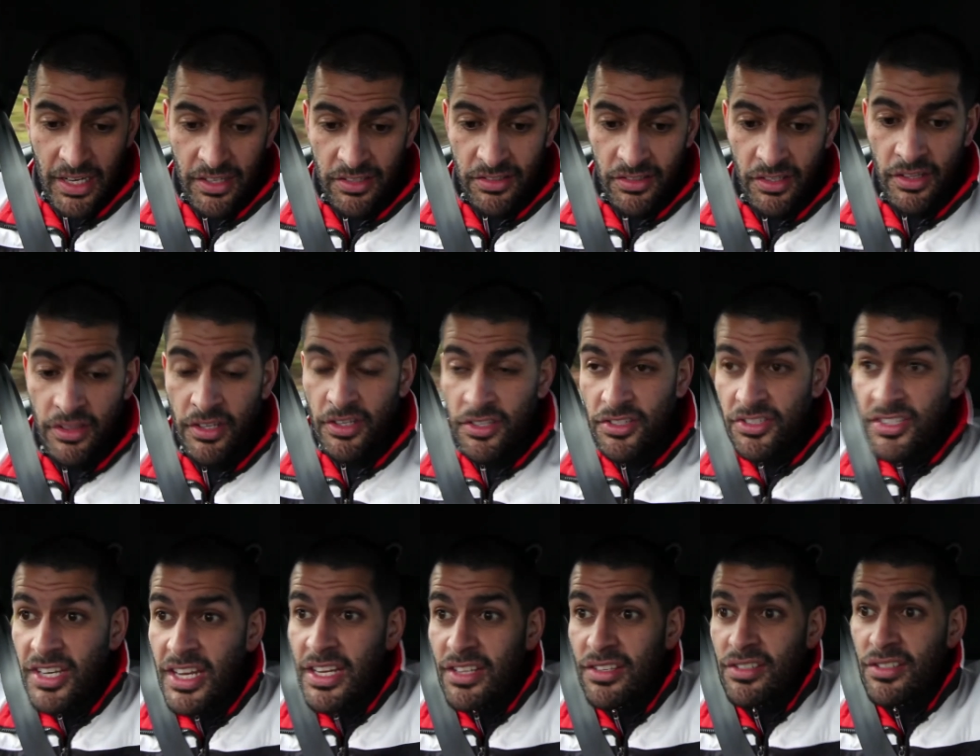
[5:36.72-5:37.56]
excellent, the
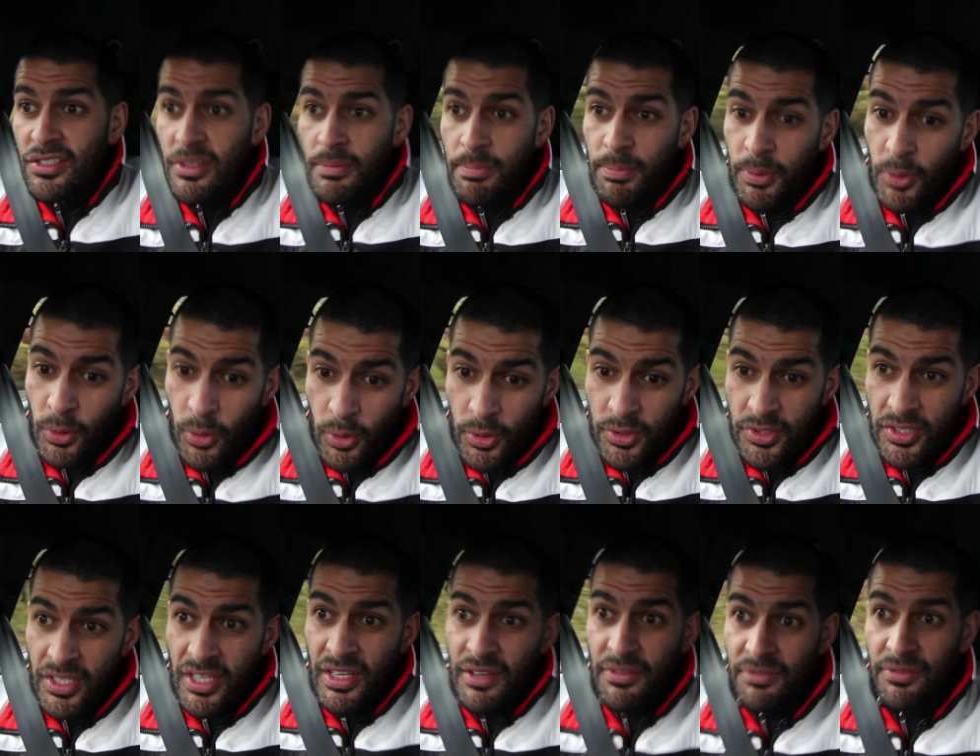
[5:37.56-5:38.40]
seat's
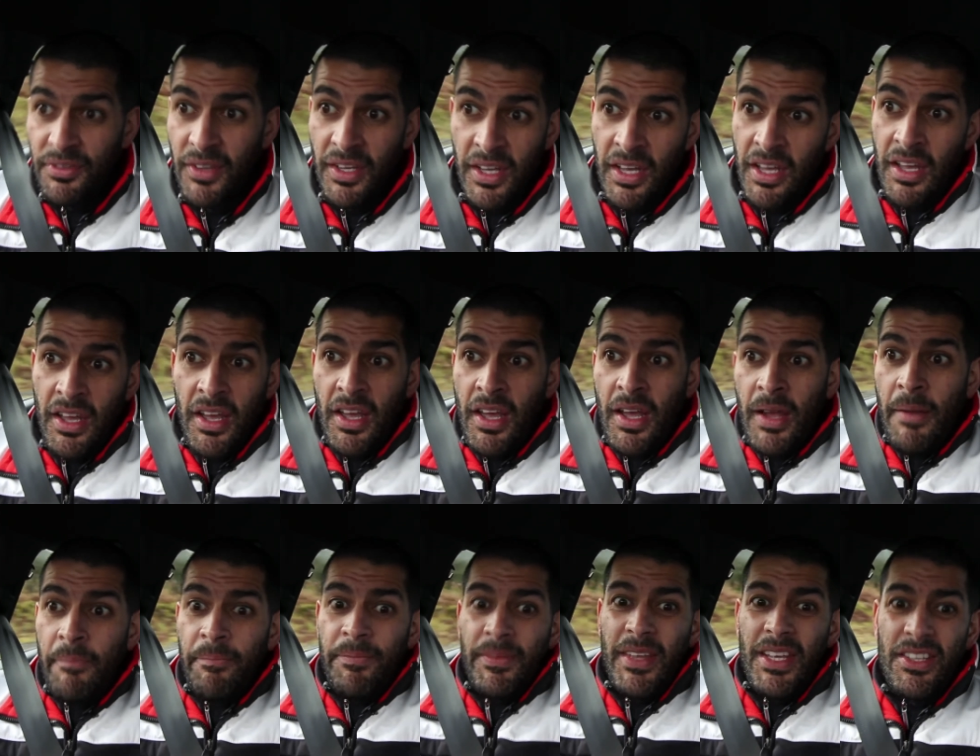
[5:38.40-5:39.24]
supportive.
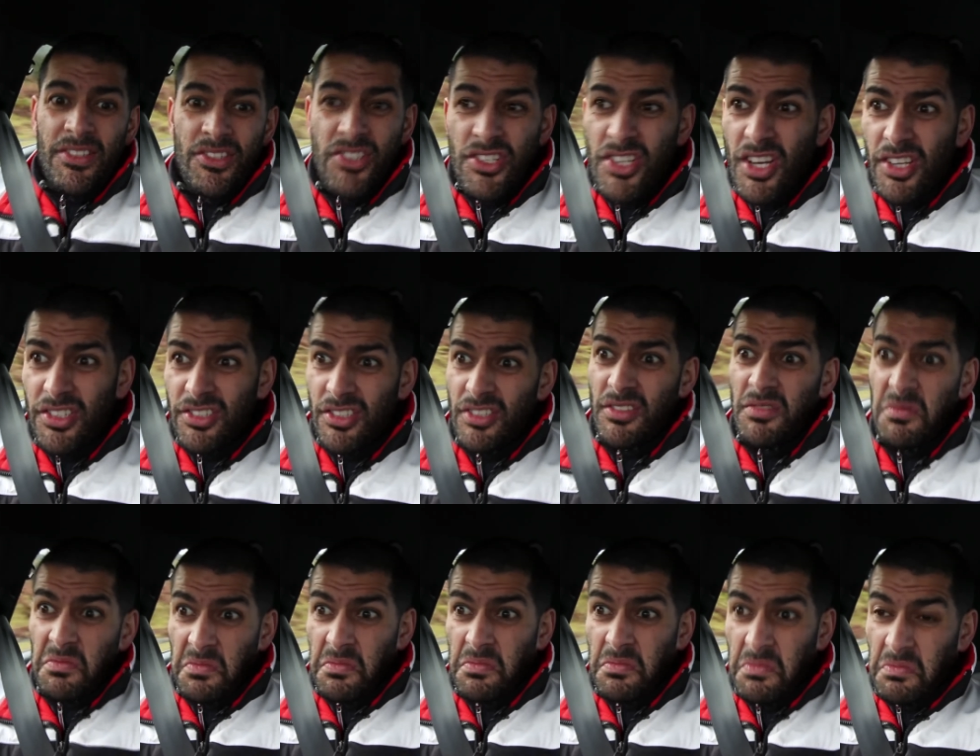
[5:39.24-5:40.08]
It's
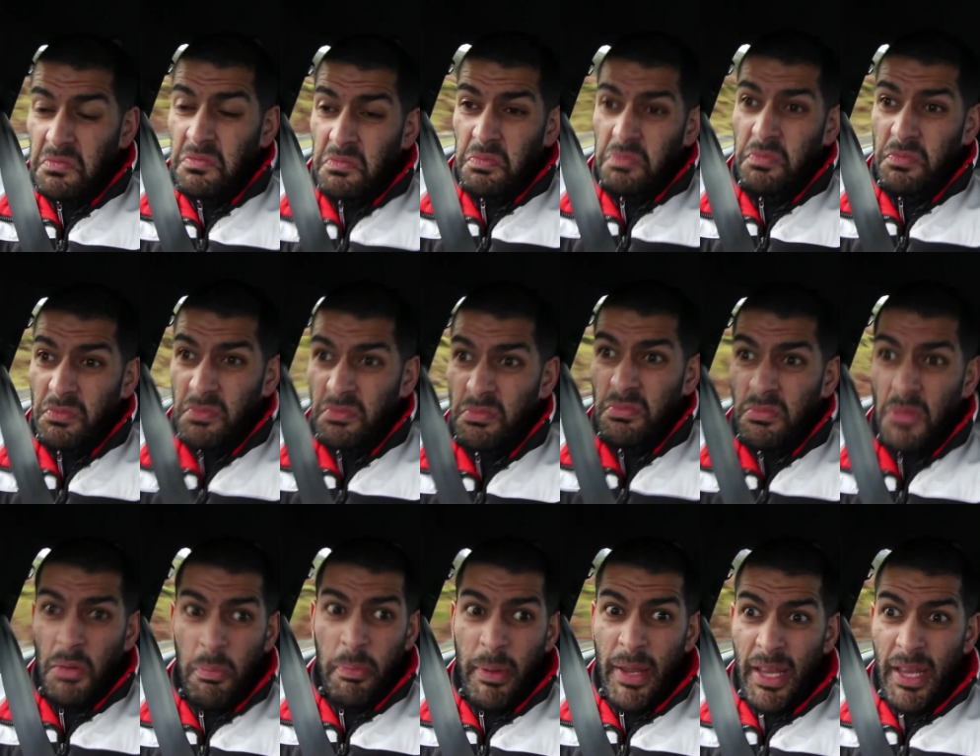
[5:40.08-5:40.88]
just a